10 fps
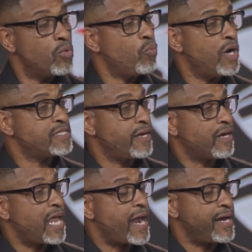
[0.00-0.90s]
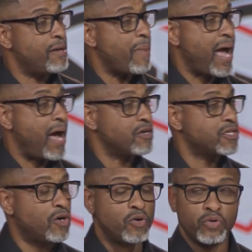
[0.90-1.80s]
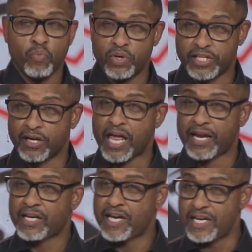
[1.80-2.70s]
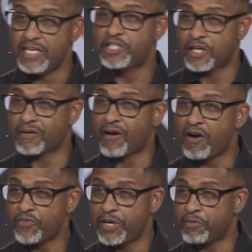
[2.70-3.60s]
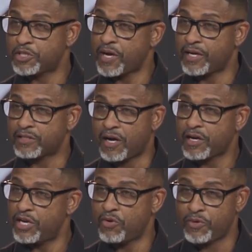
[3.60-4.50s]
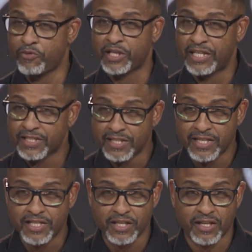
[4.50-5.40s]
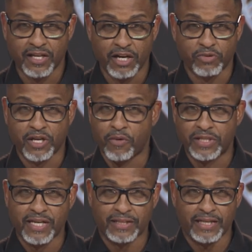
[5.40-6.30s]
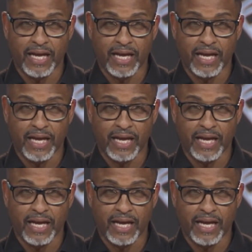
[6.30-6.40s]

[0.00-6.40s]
Was there a lot of, in my household, was there a lot of cutting each other off when they were trying to talk and no one really listened to each other and there was always, da, da,